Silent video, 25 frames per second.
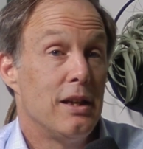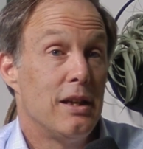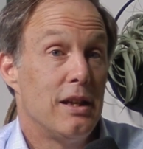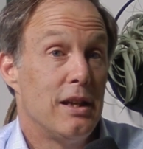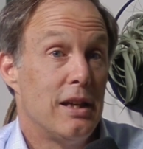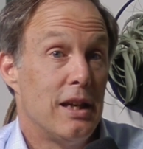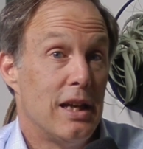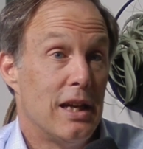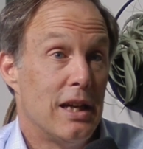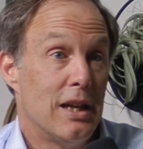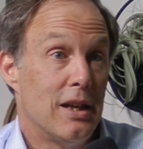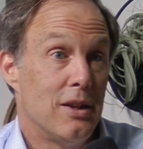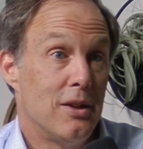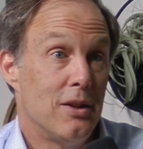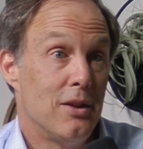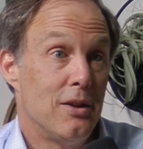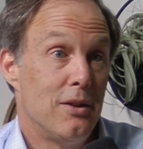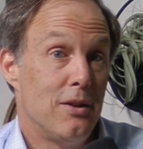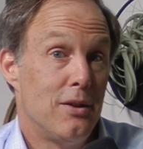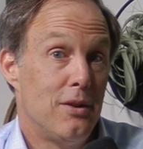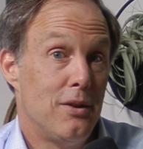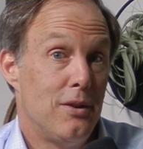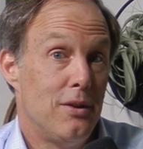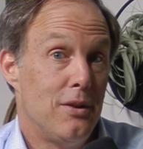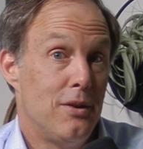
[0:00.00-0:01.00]
And
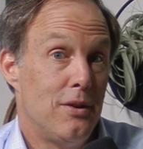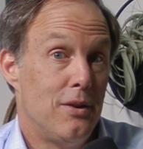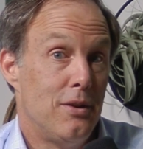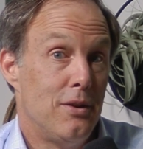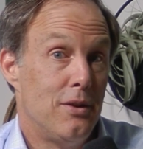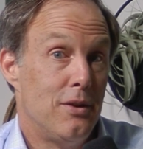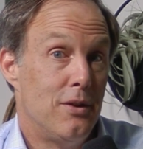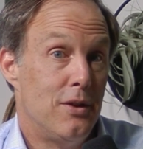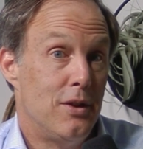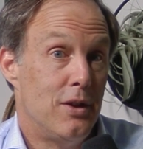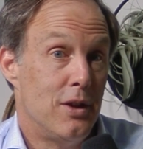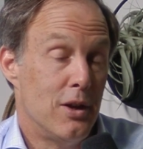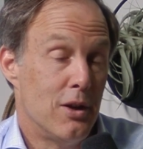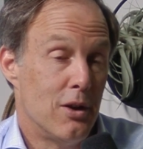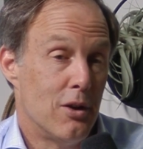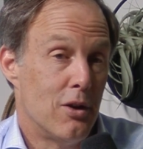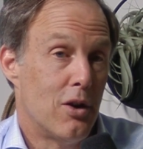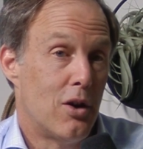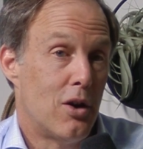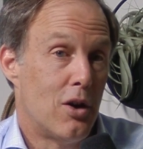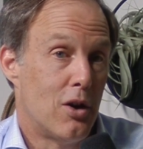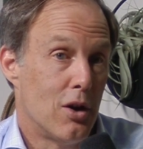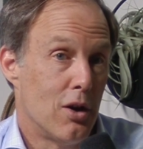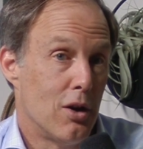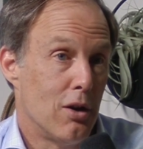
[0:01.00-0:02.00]
there
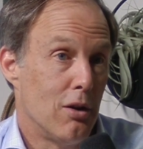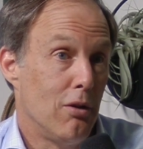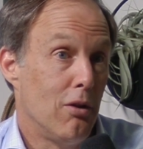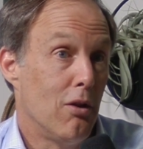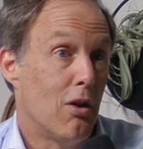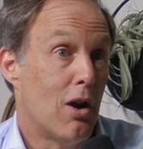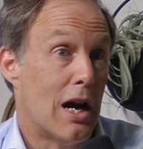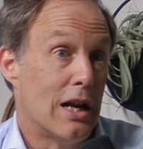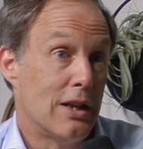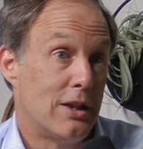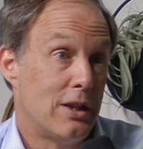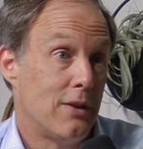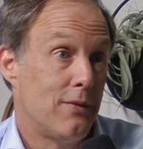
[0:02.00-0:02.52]
are lots